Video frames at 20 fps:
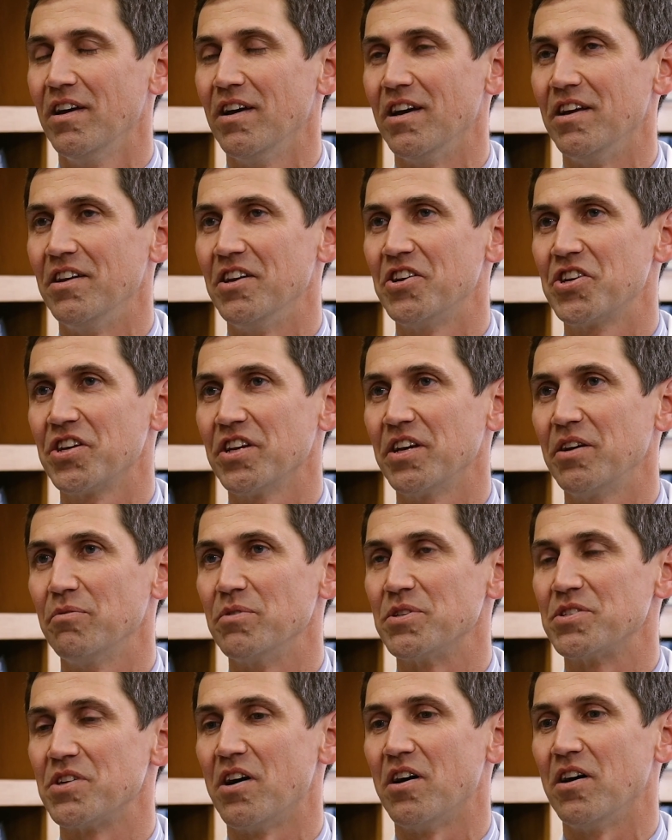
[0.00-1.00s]
Initially, it
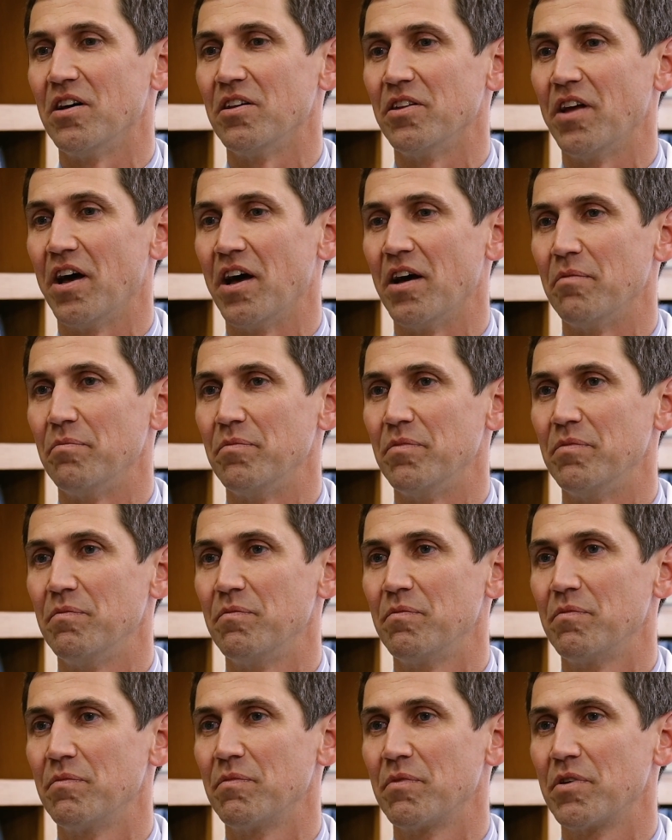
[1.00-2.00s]
was all um,
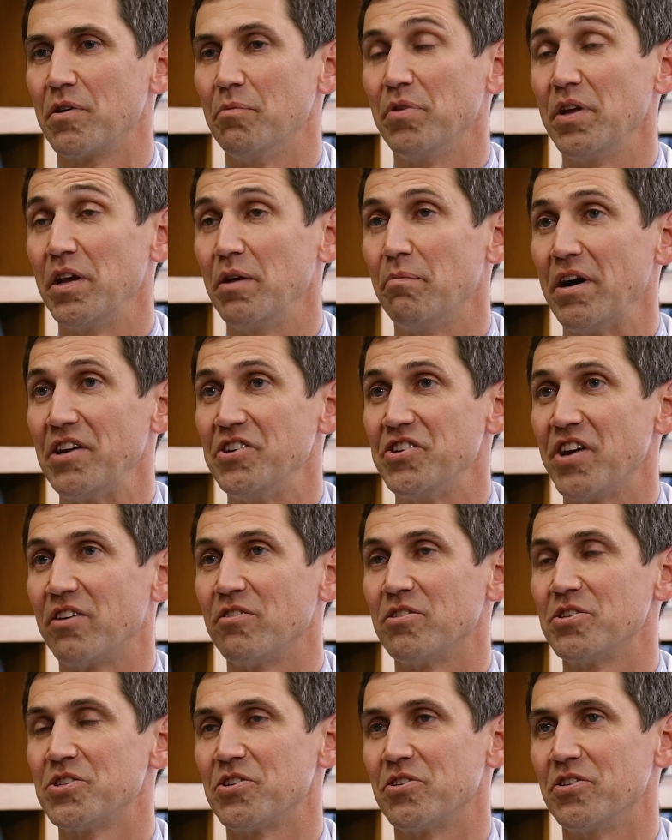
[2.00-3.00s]
completed by
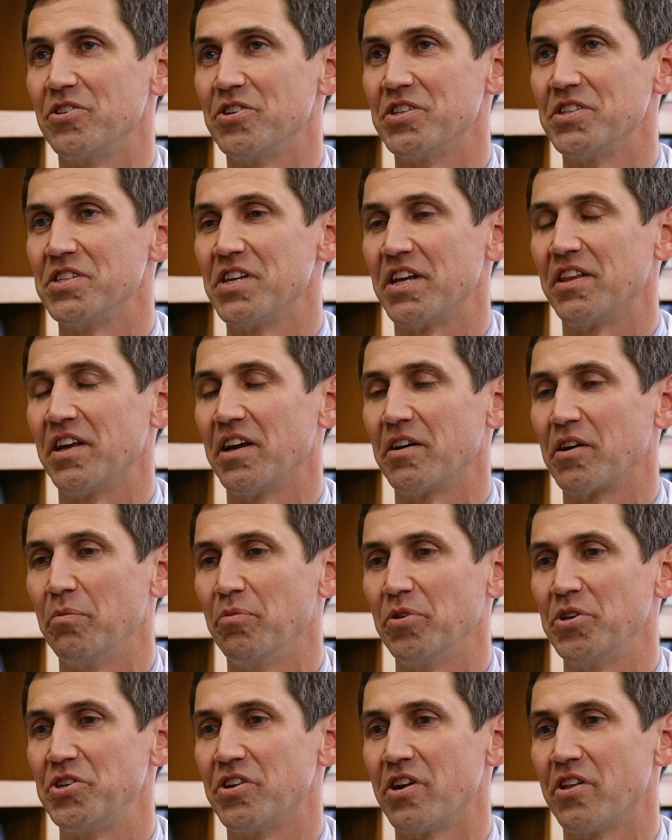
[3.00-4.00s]
general surgeons at the
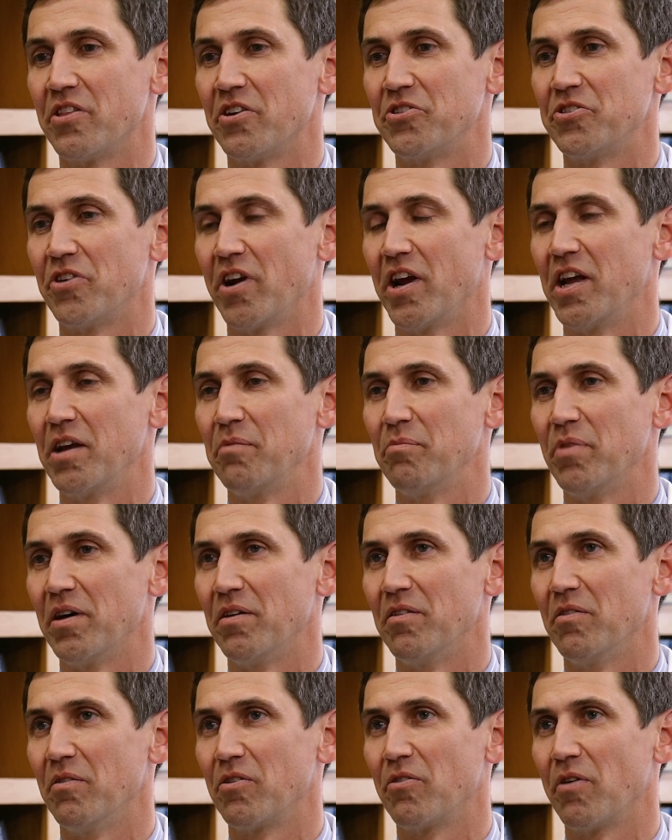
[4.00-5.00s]
completion of their training,
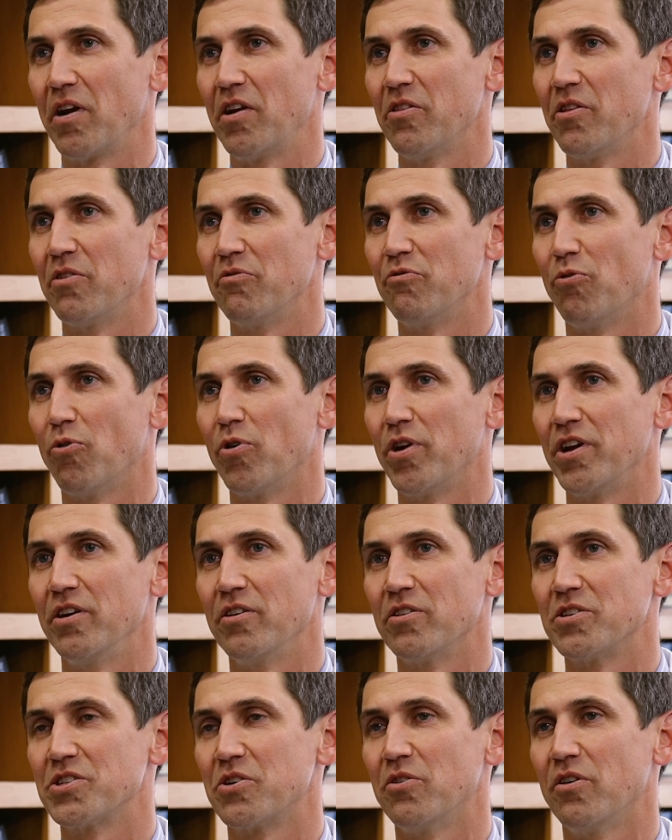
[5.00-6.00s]
but greater than 40
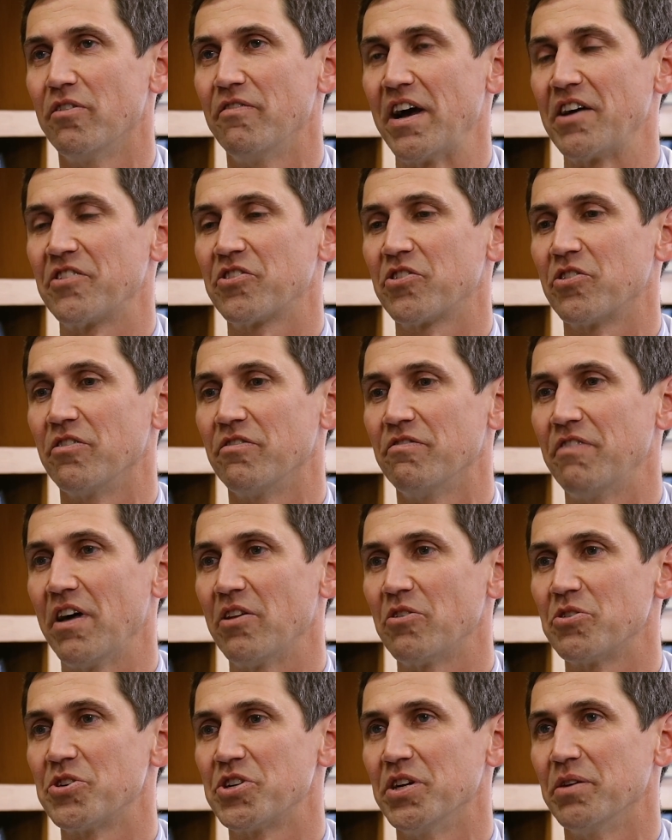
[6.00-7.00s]
years ago, a vascular
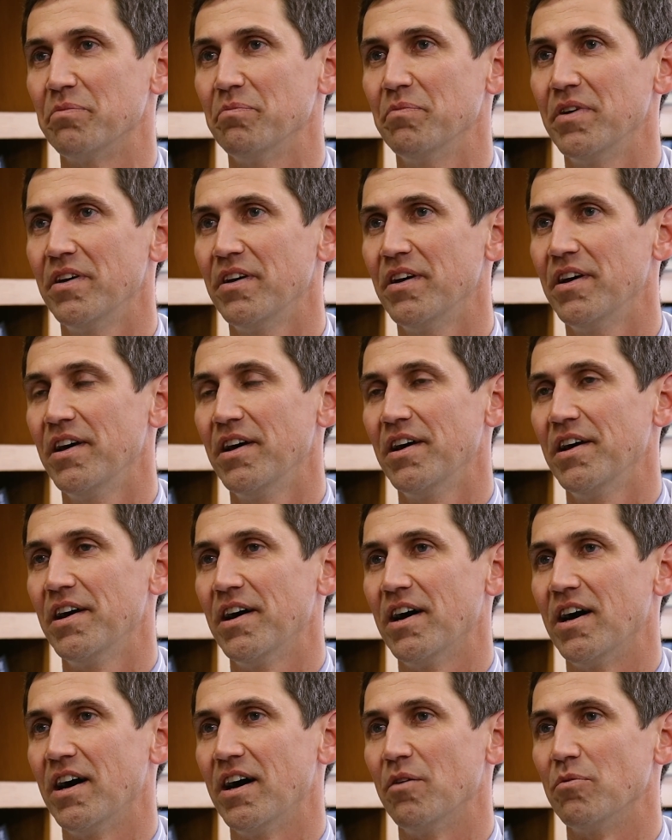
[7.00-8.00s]
fellowship
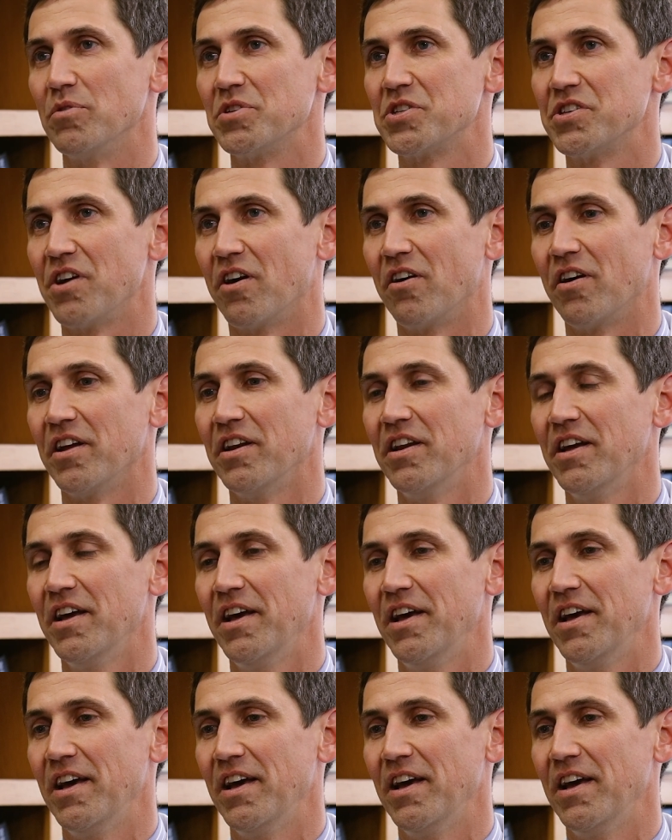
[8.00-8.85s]
uh, was started.